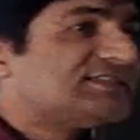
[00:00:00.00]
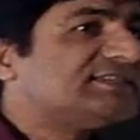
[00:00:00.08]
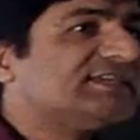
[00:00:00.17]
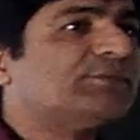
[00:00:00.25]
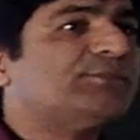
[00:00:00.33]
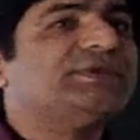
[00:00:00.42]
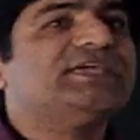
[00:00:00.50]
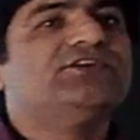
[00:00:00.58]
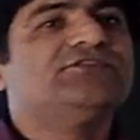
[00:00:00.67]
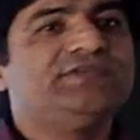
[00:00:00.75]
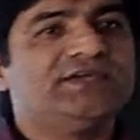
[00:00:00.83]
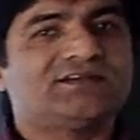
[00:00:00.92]
behavior
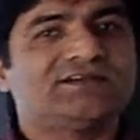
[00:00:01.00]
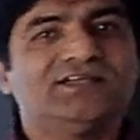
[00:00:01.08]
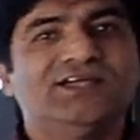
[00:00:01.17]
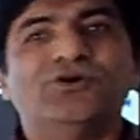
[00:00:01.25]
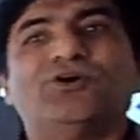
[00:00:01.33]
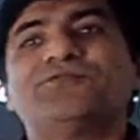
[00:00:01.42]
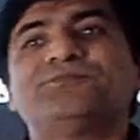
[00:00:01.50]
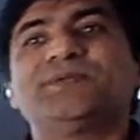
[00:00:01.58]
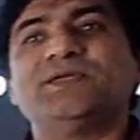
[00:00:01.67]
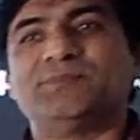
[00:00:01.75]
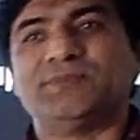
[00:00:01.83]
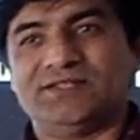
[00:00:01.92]
of people
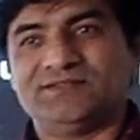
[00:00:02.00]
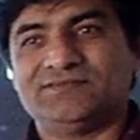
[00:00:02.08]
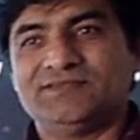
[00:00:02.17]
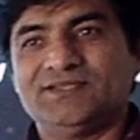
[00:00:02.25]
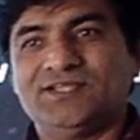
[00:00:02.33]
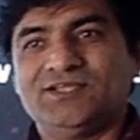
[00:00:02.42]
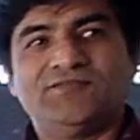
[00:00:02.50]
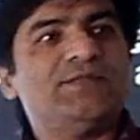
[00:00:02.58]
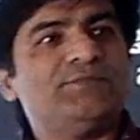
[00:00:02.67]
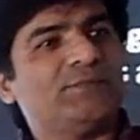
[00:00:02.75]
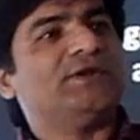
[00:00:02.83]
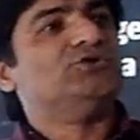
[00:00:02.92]
while people
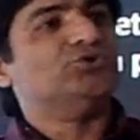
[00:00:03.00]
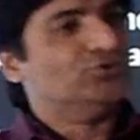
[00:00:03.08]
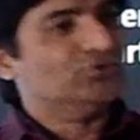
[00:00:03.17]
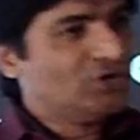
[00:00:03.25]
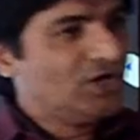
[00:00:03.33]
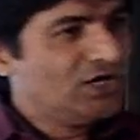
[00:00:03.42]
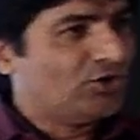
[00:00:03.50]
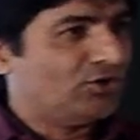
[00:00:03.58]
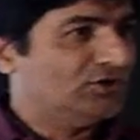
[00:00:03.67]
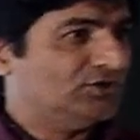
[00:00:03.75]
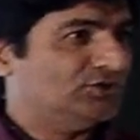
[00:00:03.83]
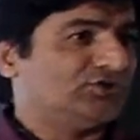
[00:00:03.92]
do all those
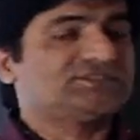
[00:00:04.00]
kinds of